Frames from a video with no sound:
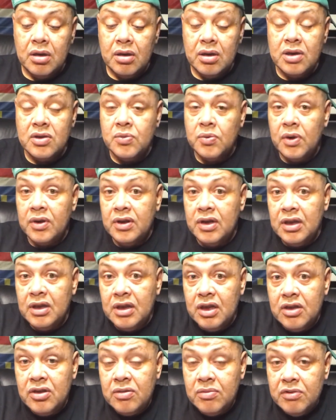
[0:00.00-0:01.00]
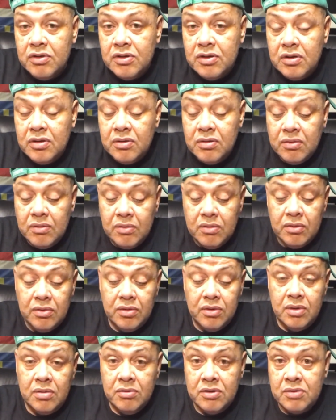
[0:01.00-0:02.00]
There's one thing that you must know.
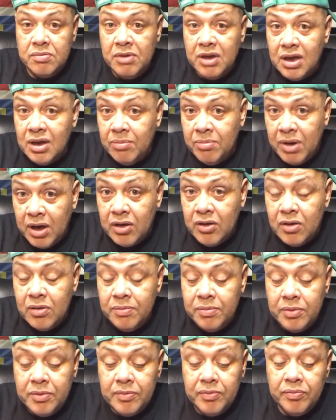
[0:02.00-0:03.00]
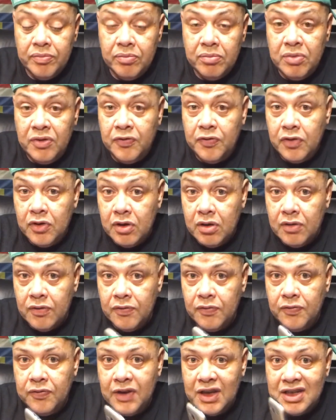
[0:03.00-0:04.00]
You must make a backup before
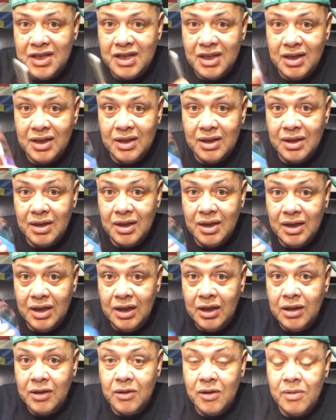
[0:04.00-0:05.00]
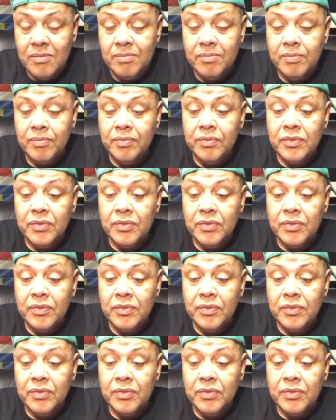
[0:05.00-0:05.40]
e EROM.